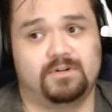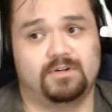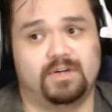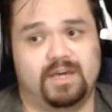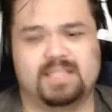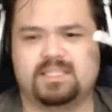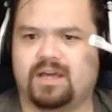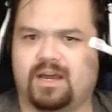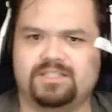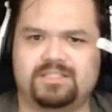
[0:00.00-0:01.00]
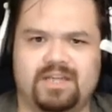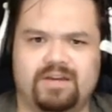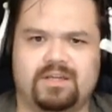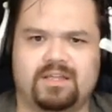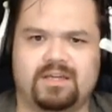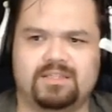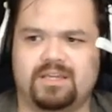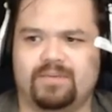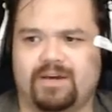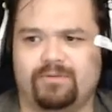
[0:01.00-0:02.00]
It's actually now that I think
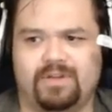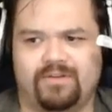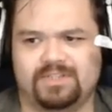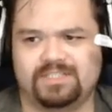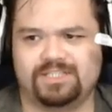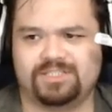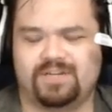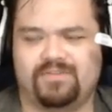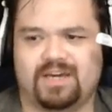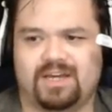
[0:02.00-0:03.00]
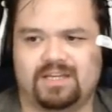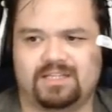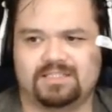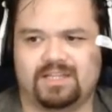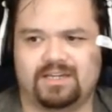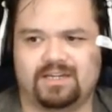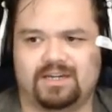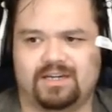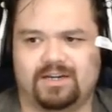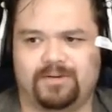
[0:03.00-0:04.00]
about it, whenever I say serve, it kind of is like
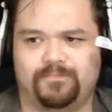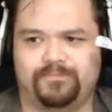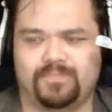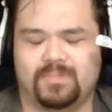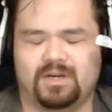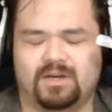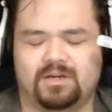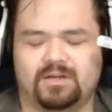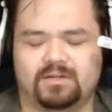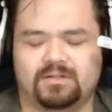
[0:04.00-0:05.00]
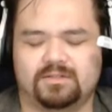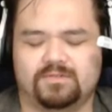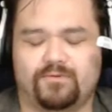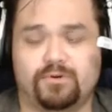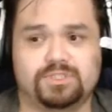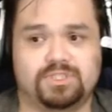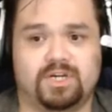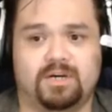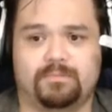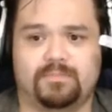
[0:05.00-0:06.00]
um, uh, Forrest
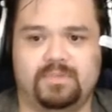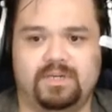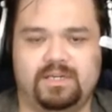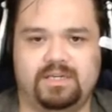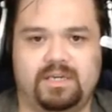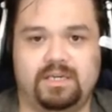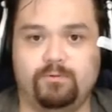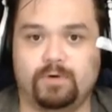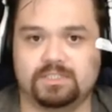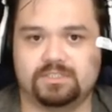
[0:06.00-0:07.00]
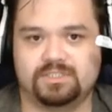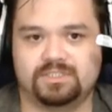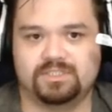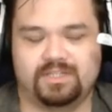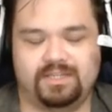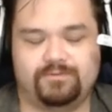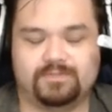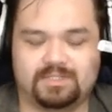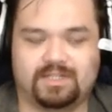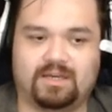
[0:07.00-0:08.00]
Gump he he was he
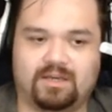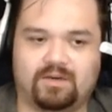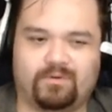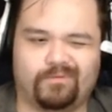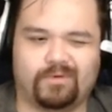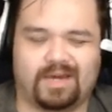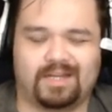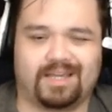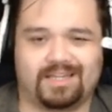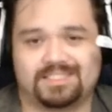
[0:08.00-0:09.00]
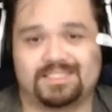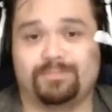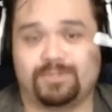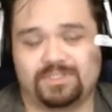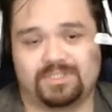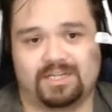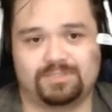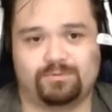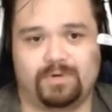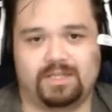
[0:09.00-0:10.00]
was kind of like a simpleton
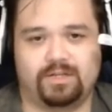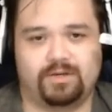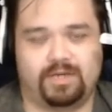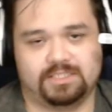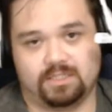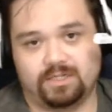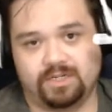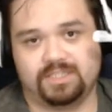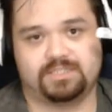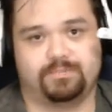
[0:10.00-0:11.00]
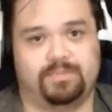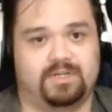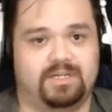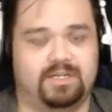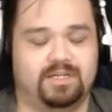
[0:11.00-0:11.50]
as well. You know, he has a learning disability,